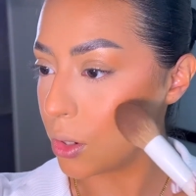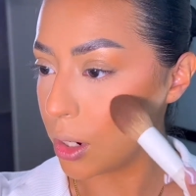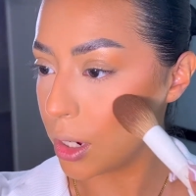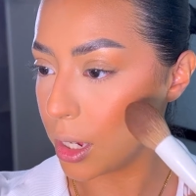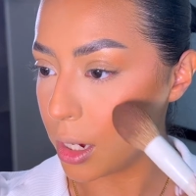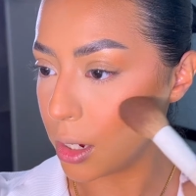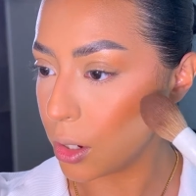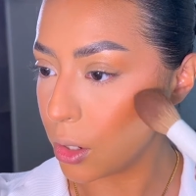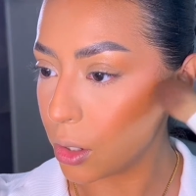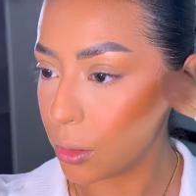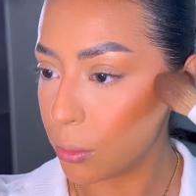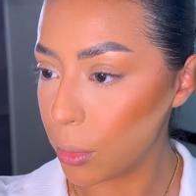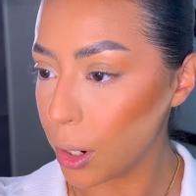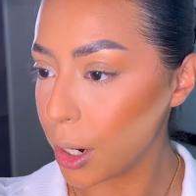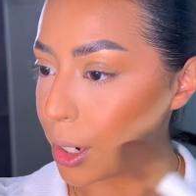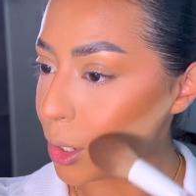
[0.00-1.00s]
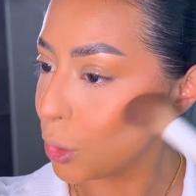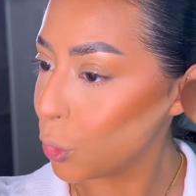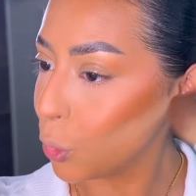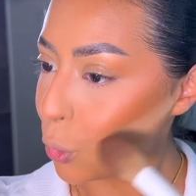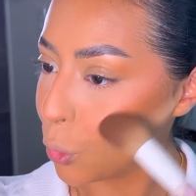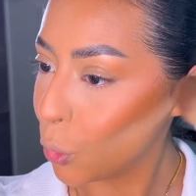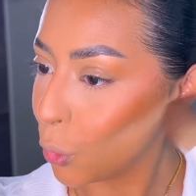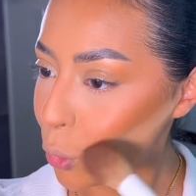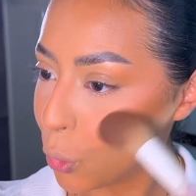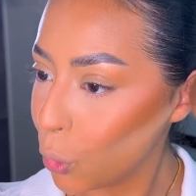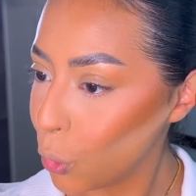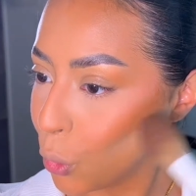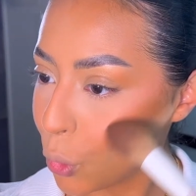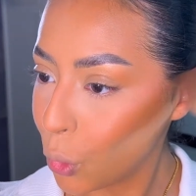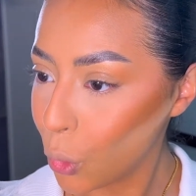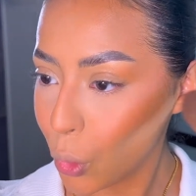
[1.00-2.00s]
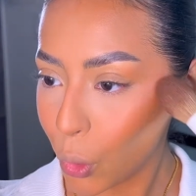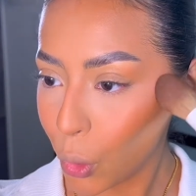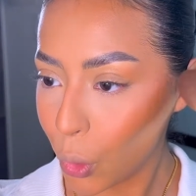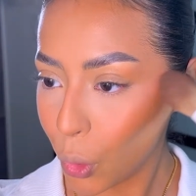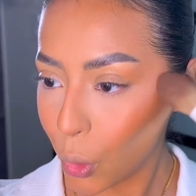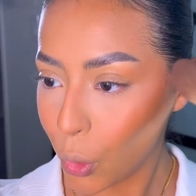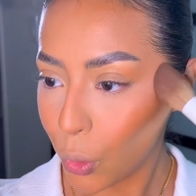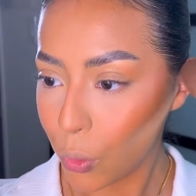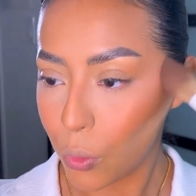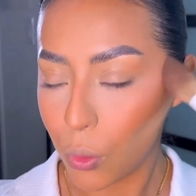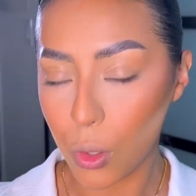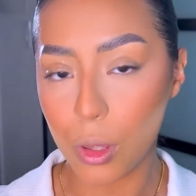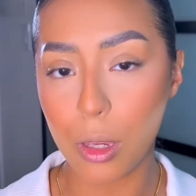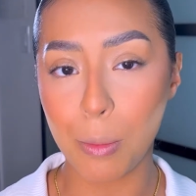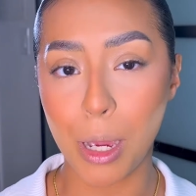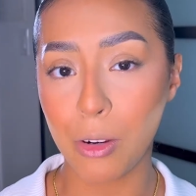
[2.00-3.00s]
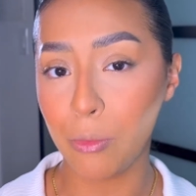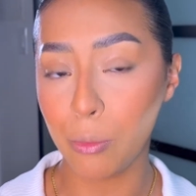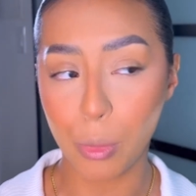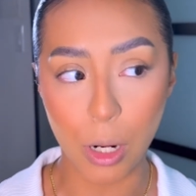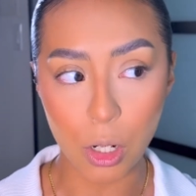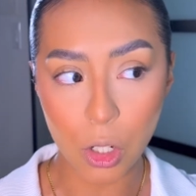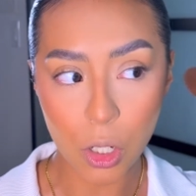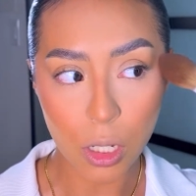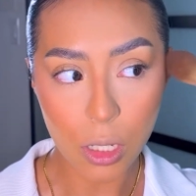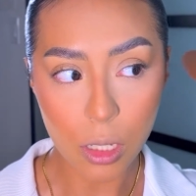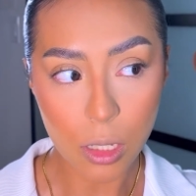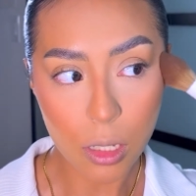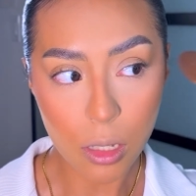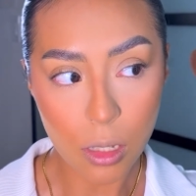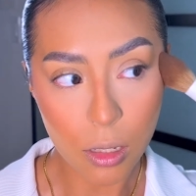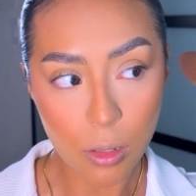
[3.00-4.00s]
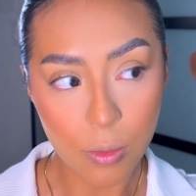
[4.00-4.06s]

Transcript: getting a good bargain for the amount of brushes